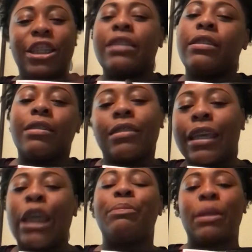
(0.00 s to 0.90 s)

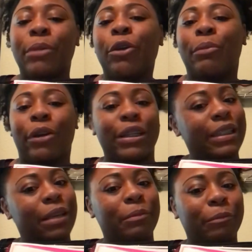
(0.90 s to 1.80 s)
to keep some humor and
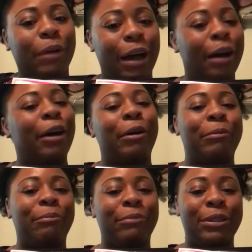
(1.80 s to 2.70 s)

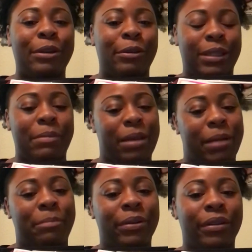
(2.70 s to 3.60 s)
some you know, to make
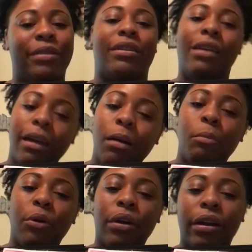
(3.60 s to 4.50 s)
my book
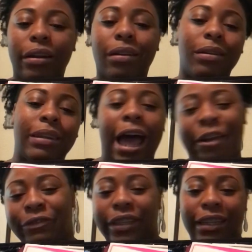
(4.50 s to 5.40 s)
more
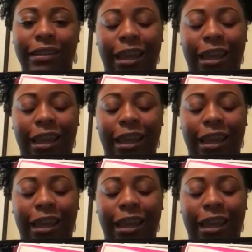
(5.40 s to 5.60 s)
lively.